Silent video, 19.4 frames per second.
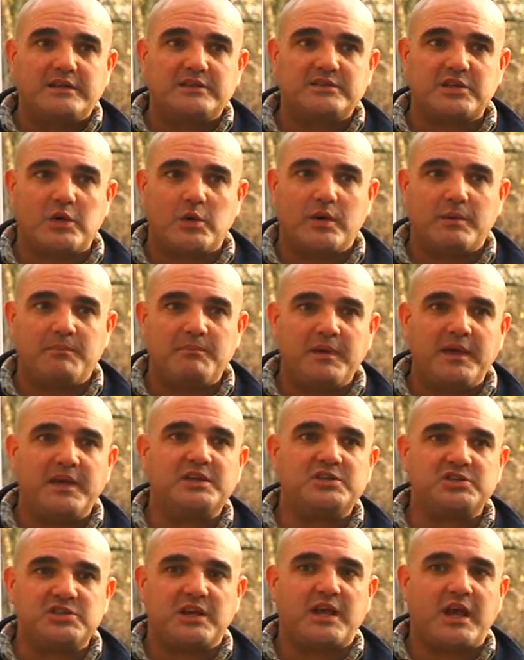So
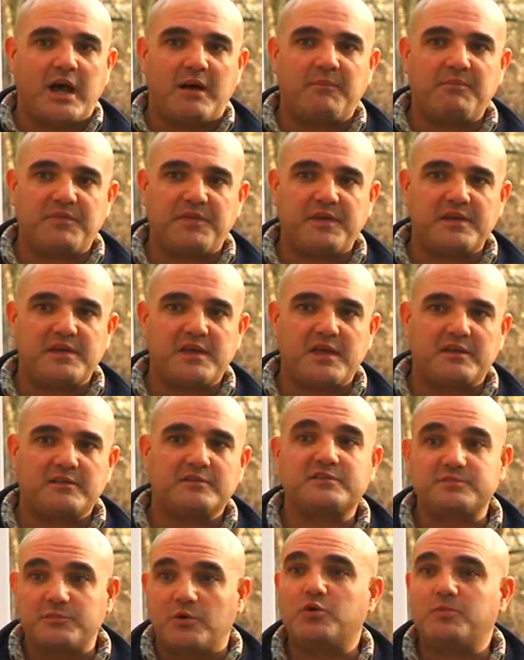immediately I'm thinking
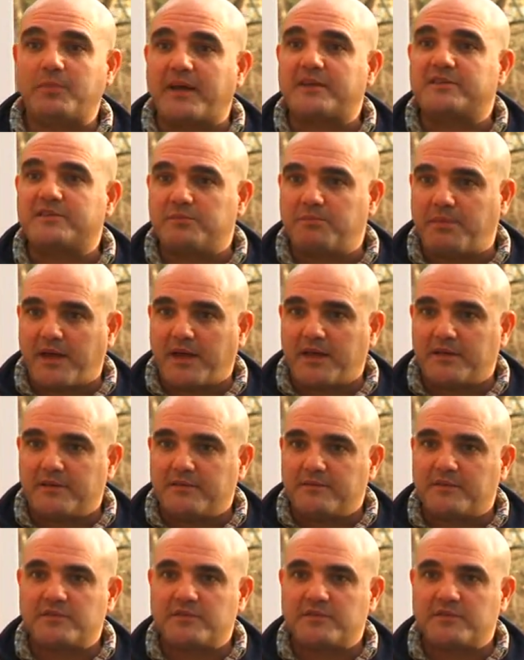small beds of bait.